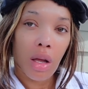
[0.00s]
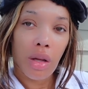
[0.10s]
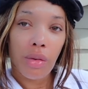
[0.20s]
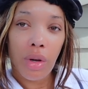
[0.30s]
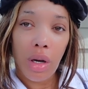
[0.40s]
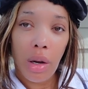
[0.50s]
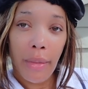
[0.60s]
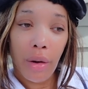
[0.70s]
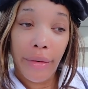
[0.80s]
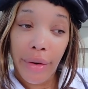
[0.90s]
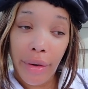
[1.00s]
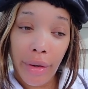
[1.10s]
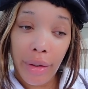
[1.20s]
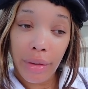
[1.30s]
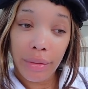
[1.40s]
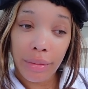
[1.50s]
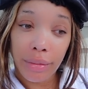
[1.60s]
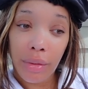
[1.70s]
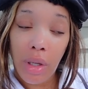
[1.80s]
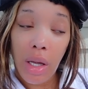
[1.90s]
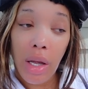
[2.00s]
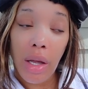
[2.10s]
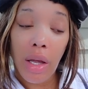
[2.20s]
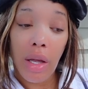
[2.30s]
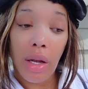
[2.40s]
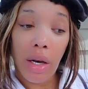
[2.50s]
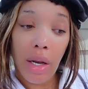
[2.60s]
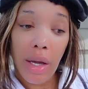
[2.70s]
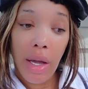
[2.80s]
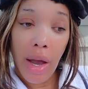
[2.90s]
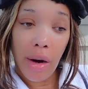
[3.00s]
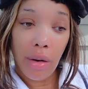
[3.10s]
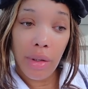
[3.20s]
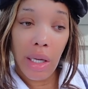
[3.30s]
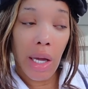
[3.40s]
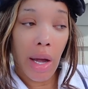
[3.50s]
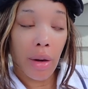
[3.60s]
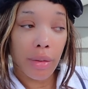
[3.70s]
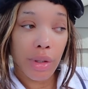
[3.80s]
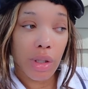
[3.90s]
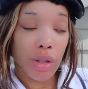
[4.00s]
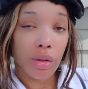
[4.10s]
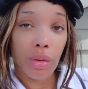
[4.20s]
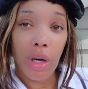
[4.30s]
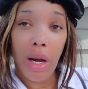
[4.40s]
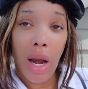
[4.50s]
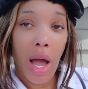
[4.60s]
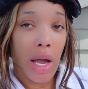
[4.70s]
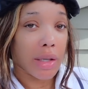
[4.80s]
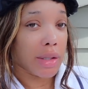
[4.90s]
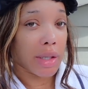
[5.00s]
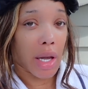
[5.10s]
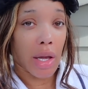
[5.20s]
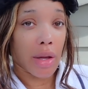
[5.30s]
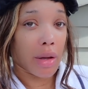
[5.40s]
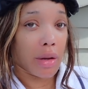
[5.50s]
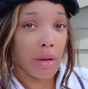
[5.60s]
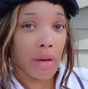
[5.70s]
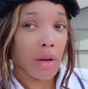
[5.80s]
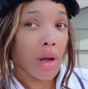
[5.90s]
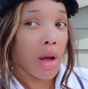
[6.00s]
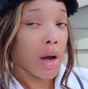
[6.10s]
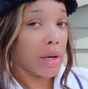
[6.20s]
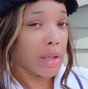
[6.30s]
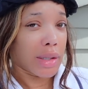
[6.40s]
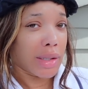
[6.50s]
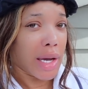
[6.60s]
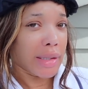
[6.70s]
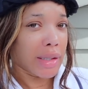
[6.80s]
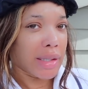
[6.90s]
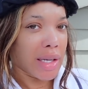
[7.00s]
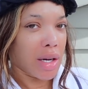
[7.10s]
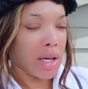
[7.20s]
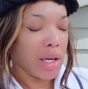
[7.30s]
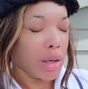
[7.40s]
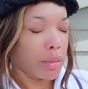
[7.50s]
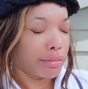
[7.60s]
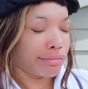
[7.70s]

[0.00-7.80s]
you can come over here and lay out on the couch, get you a nice tan. Under this Texas sun,